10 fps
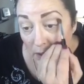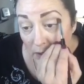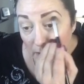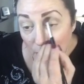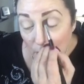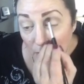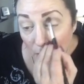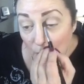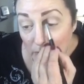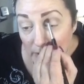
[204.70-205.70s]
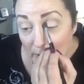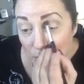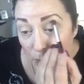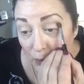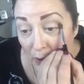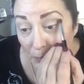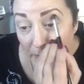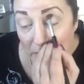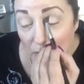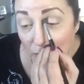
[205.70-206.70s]
Now you can always add more,
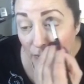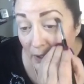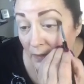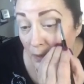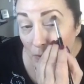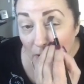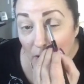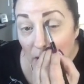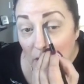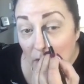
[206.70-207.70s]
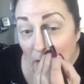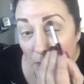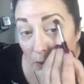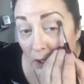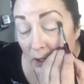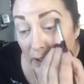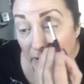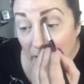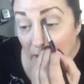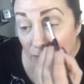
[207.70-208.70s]
but do you see the amount of color I'm already
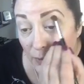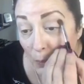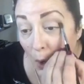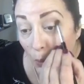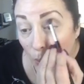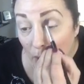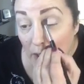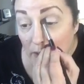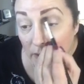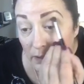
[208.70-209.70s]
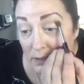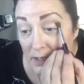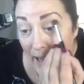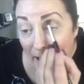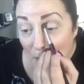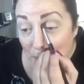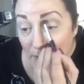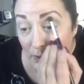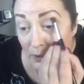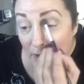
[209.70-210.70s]
getting from one tap?
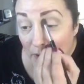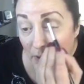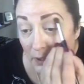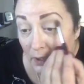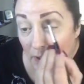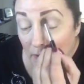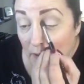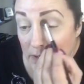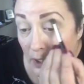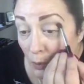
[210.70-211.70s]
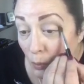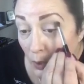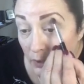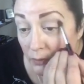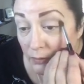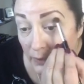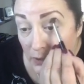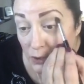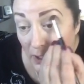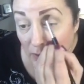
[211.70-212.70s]
That's how wonderful these
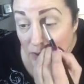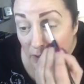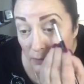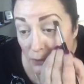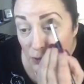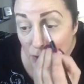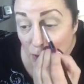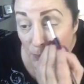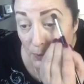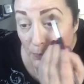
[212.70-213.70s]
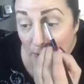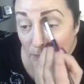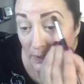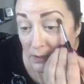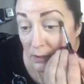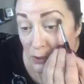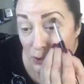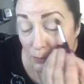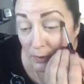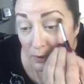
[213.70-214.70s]
shadows are. They're super pigmented,
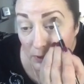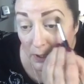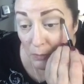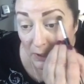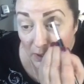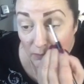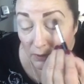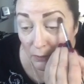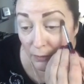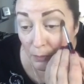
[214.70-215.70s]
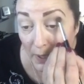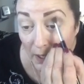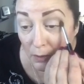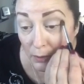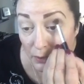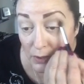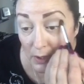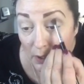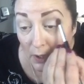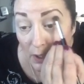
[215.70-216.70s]
super creamy, even though they're powders,
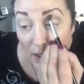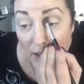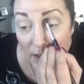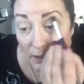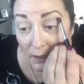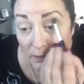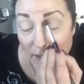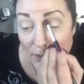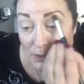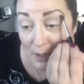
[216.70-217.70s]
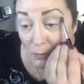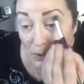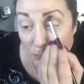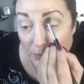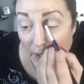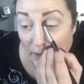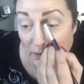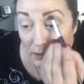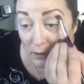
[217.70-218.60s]
and it allows them to blend